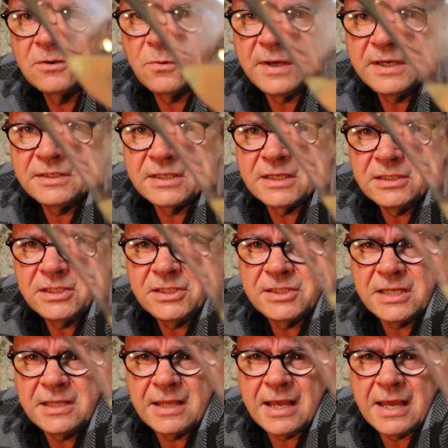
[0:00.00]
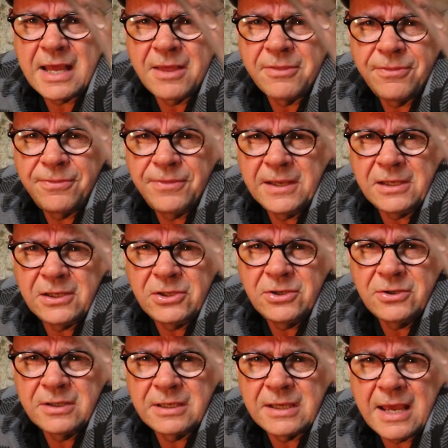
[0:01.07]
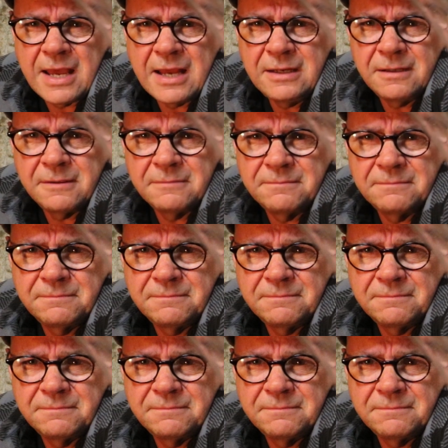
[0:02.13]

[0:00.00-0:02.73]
Quite, can you see that? I think you can.